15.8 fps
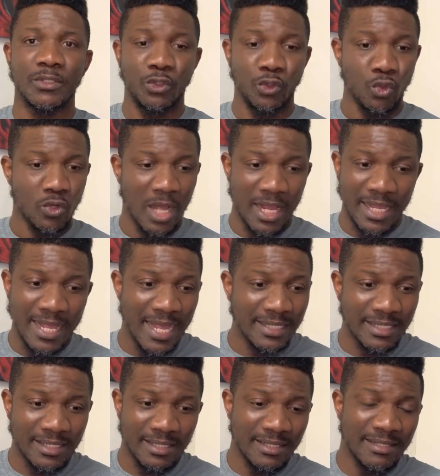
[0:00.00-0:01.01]
You can
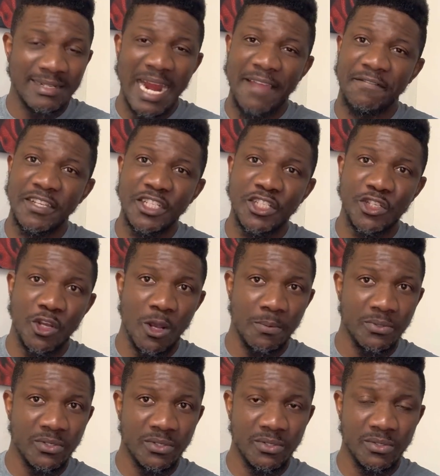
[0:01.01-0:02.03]
get driving
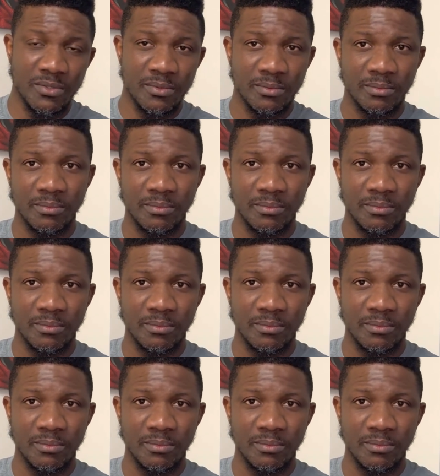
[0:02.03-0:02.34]
jobs